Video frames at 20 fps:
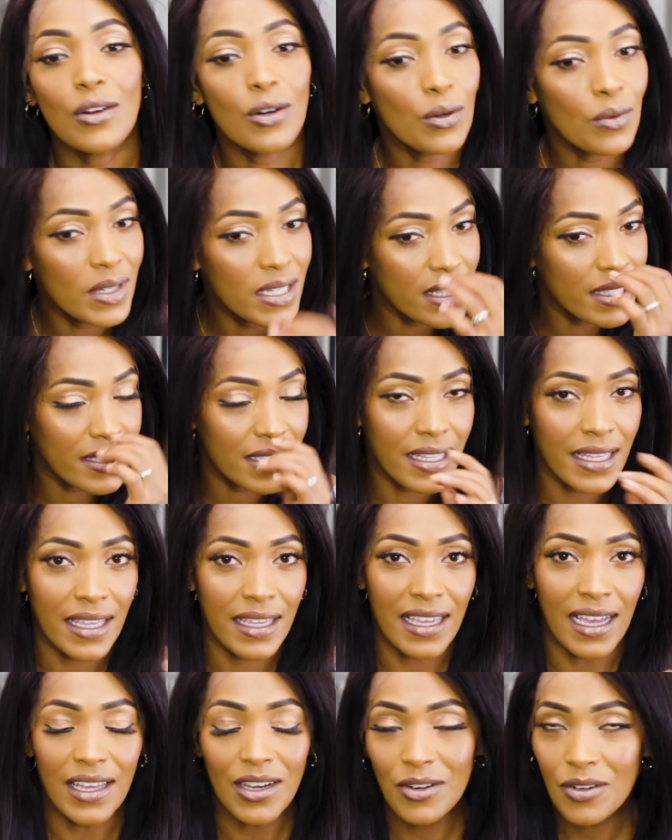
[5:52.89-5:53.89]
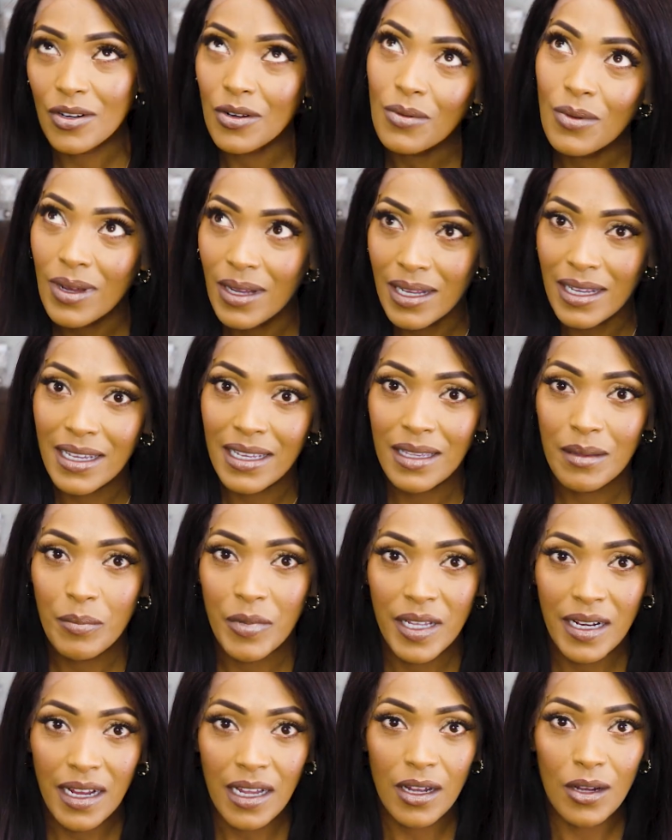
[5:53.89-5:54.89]
always like, I don't know why,
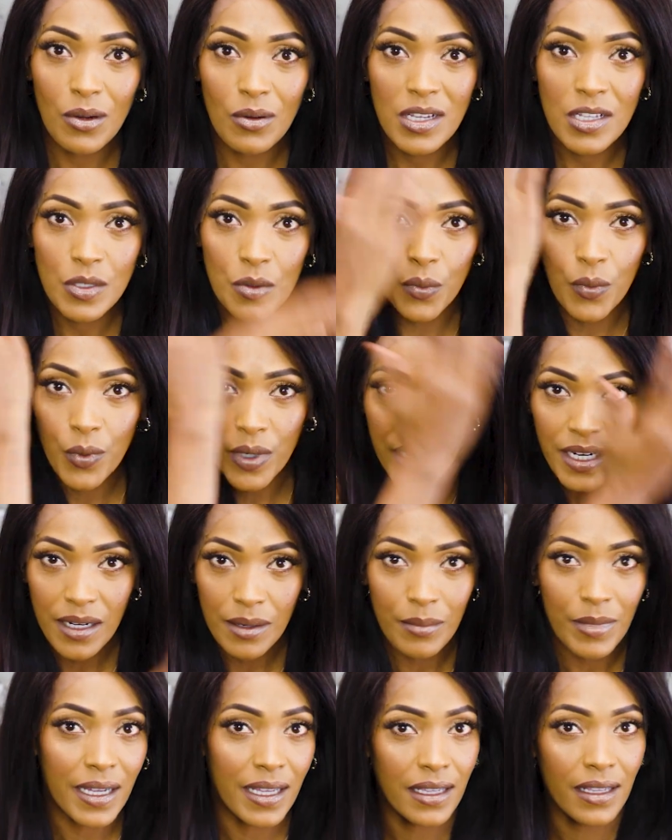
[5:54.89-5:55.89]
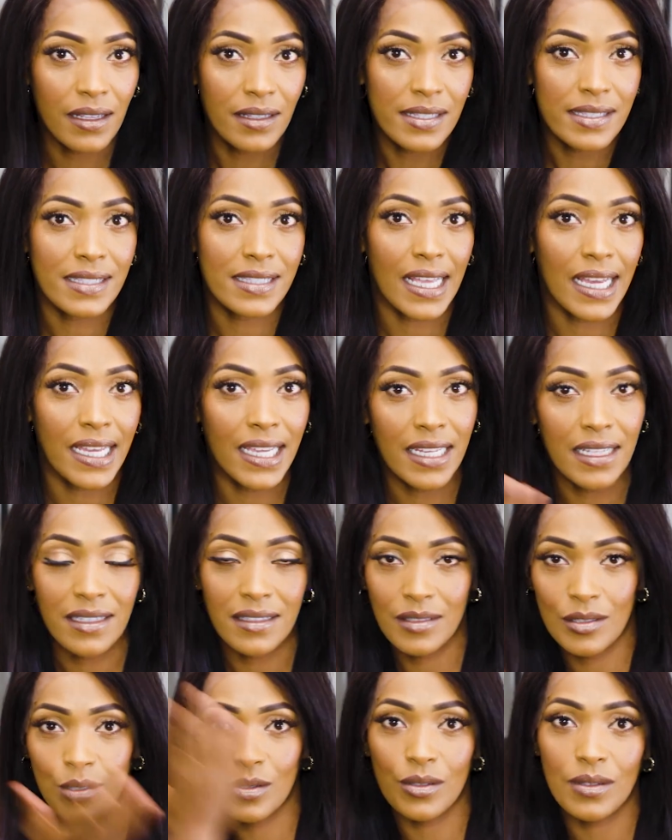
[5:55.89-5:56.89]
but I always wear my
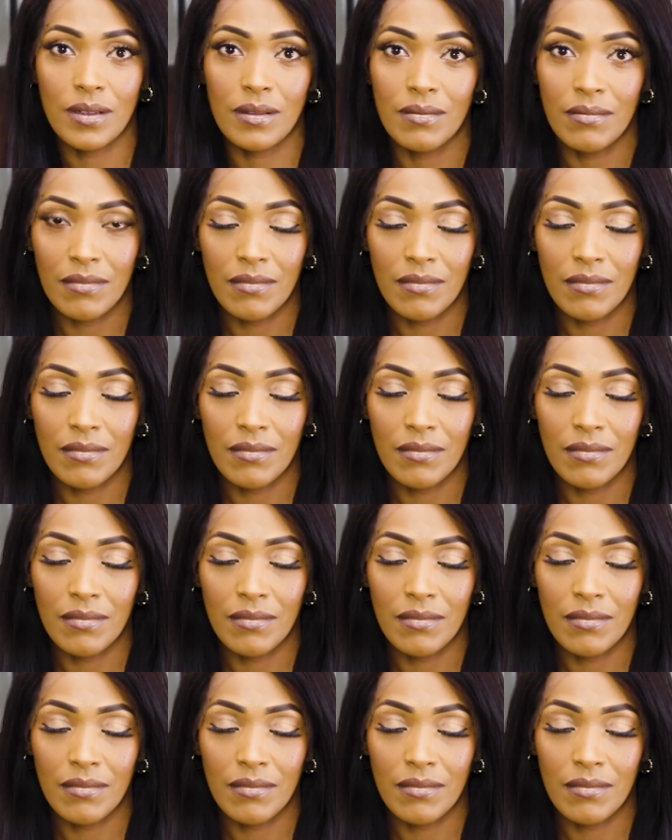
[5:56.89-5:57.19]
side to